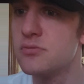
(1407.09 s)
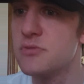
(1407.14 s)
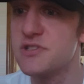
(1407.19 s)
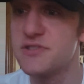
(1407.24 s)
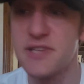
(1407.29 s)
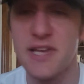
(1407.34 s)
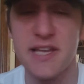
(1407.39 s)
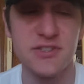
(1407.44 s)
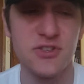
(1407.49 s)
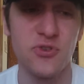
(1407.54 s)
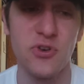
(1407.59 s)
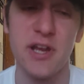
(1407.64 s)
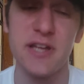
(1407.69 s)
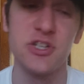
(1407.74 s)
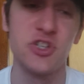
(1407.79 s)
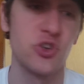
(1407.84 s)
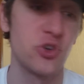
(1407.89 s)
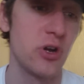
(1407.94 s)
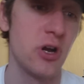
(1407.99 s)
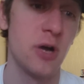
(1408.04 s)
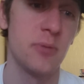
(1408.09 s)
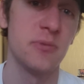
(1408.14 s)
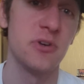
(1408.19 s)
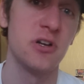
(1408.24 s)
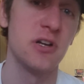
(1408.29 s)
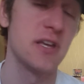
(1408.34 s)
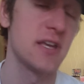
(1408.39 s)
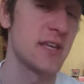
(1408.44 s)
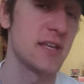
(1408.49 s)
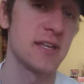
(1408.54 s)
This has great
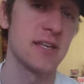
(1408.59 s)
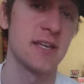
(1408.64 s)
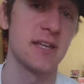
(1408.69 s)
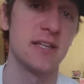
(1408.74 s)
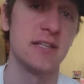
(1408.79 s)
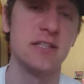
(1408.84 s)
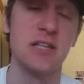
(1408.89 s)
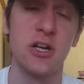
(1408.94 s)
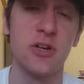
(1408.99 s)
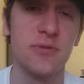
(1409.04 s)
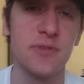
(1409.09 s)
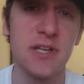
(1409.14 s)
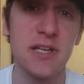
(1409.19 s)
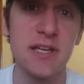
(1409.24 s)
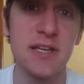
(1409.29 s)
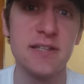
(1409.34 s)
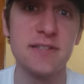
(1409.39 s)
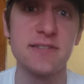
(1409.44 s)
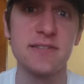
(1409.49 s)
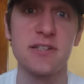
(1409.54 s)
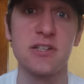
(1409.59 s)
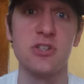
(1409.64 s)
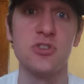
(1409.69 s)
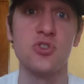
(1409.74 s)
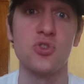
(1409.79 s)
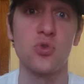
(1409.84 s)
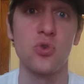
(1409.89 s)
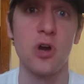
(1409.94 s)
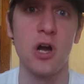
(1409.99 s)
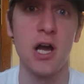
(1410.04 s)
drama, and none of it is
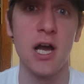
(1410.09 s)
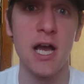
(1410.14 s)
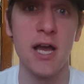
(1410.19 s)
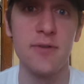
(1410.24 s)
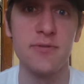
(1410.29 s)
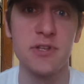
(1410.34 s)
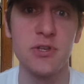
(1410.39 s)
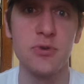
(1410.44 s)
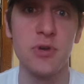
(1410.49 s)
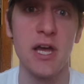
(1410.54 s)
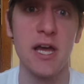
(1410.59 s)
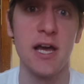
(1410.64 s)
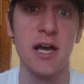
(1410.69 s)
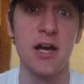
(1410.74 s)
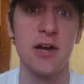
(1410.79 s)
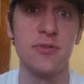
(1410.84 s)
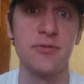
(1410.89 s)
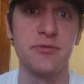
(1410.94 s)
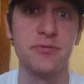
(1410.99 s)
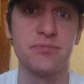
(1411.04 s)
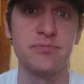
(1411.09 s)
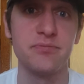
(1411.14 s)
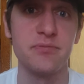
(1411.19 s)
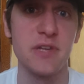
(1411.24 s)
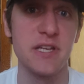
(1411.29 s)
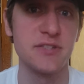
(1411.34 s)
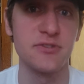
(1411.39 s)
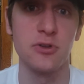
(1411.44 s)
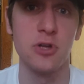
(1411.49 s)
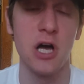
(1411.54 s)
contrived.
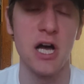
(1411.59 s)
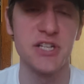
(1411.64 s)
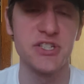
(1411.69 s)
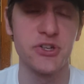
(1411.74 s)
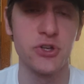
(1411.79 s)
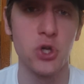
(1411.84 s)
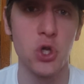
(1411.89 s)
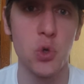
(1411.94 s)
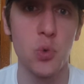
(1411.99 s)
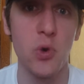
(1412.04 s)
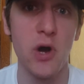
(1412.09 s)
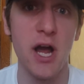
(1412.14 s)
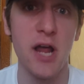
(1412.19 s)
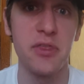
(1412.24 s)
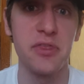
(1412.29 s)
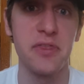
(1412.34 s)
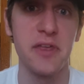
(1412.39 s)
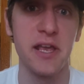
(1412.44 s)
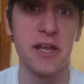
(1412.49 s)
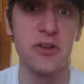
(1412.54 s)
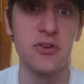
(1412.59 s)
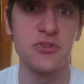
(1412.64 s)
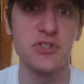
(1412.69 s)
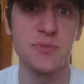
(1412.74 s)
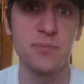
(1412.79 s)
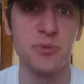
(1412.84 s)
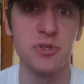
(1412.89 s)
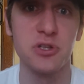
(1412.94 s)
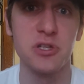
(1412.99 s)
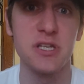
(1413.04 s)
It's logical why
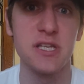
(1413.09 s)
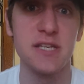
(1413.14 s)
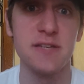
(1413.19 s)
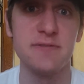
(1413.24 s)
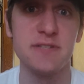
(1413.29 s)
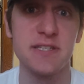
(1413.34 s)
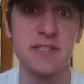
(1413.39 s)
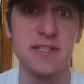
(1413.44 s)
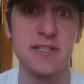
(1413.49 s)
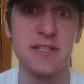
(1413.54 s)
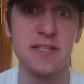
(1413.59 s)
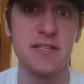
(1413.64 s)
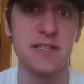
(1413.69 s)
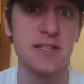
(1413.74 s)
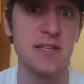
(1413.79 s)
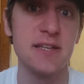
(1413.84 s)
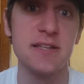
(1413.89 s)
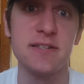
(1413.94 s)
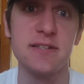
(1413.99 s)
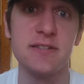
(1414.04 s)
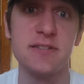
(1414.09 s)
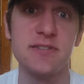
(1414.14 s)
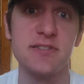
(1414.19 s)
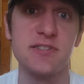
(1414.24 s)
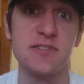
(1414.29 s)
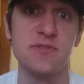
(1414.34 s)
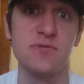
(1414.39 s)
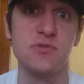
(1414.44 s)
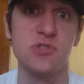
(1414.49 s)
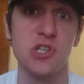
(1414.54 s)
Thanos believes he
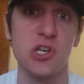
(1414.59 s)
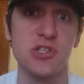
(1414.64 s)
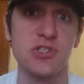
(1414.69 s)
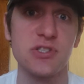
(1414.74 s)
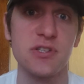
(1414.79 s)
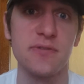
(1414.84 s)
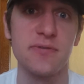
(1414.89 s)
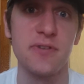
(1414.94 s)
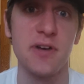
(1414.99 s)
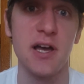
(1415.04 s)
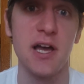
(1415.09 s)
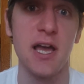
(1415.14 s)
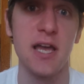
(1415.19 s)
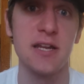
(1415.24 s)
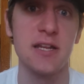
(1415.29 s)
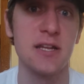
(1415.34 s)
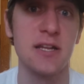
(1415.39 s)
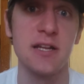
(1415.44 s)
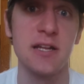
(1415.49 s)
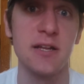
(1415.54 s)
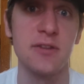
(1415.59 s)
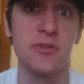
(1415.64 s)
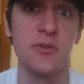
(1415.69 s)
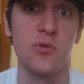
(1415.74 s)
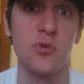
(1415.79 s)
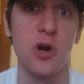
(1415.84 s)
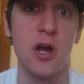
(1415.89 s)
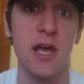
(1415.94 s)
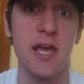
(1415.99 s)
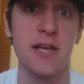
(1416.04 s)
is justified and in the
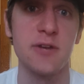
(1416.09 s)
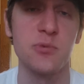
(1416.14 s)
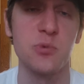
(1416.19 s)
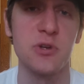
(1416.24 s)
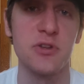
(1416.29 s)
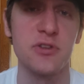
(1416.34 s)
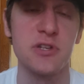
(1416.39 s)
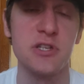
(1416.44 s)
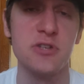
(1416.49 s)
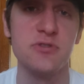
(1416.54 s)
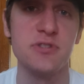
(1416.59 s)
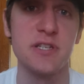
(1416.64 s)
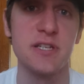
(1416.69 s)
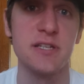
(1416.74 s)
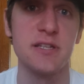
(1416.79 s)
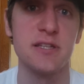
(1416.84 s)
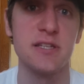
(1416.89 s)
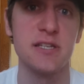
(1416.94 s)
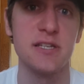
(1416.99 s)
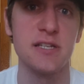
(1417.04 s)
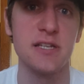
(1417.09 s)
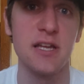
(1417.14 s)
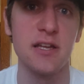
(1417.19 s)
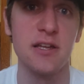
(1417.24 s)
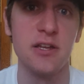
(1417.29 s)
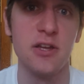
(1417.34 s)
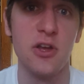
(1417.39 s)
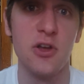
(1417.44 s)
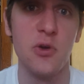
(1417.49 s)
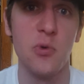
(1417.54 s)
right with using
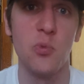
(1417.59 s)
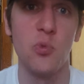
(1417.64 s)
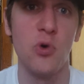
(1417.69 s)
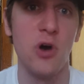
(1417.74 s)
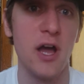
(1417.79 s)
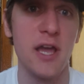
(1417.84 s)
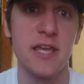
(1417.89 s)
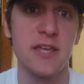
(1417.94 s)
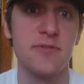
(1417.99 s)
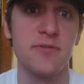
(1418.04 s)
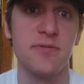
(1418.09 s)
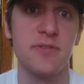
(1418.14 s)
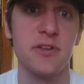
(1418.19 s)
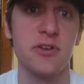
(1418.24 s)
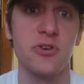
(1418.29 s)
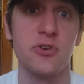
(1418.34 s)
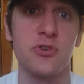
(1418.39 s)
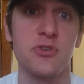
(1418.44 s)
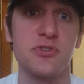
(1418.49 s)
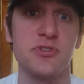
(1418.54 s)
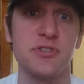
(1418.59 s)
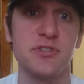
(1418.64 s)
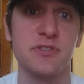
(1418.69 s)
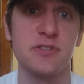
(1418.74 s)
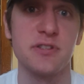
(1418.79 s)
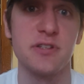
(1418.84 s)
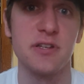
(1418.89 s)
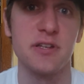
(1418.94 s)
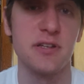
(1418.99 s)
why he fears.